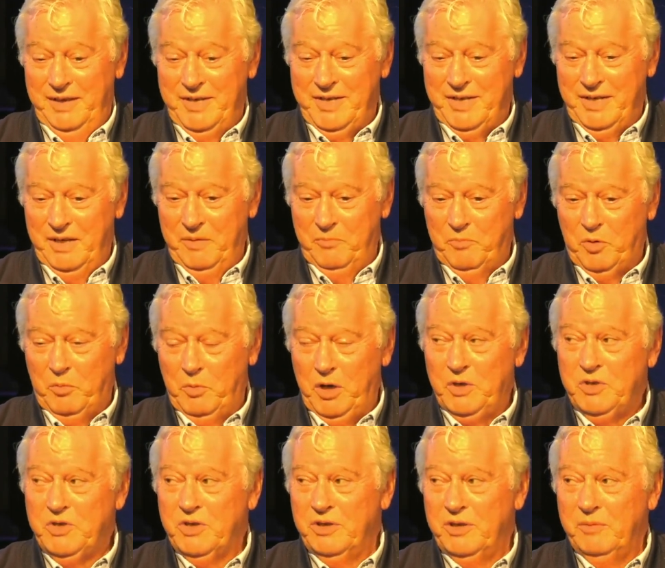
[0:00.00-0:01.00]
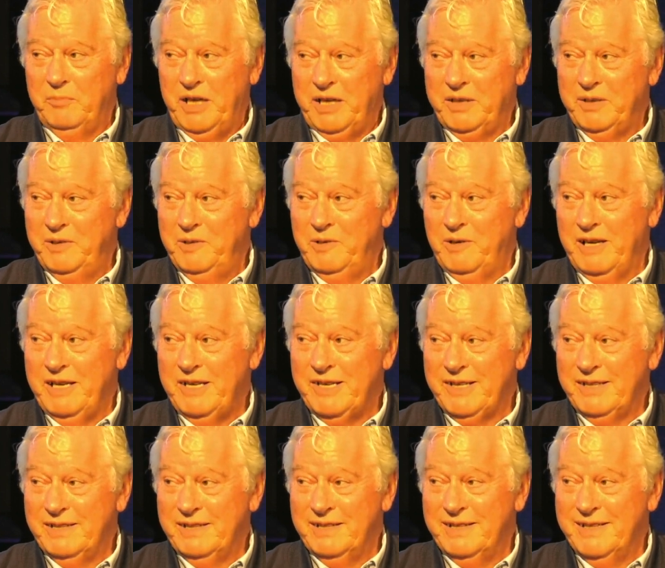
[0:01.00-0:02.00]
he's the promoter of the Baku race.
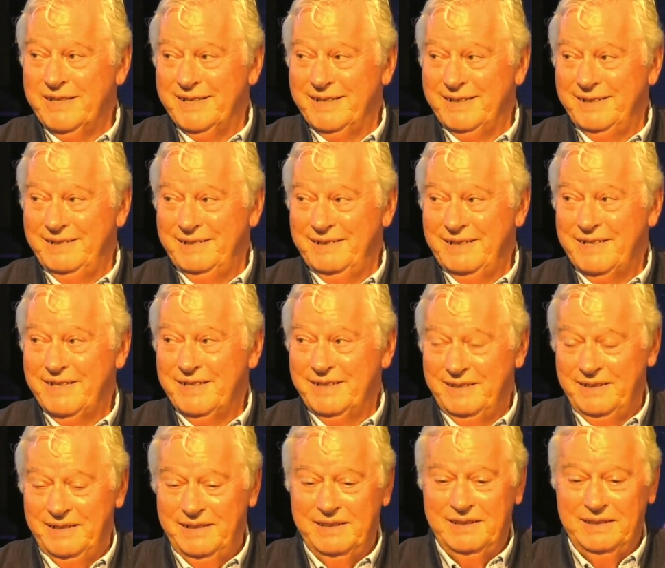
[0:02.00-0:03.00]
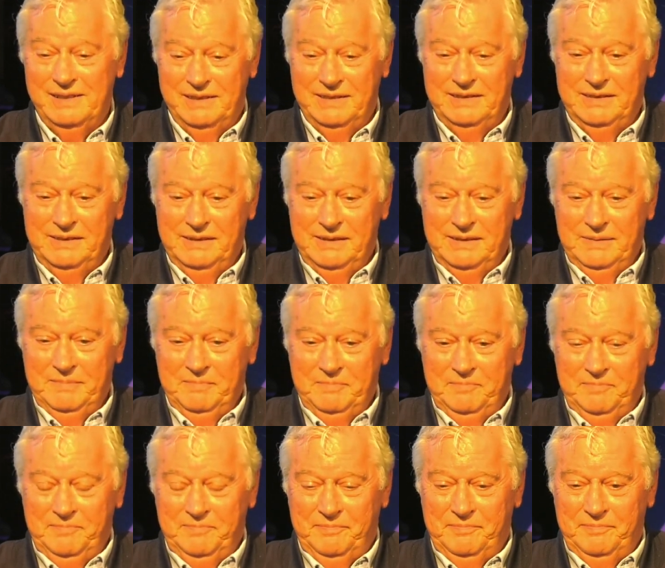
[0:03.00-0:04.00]
Of course, yeah,
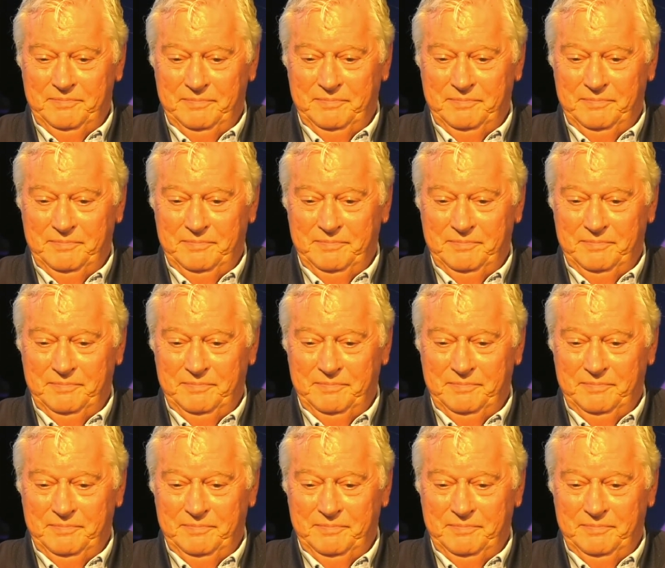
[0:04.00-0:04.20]
yeah,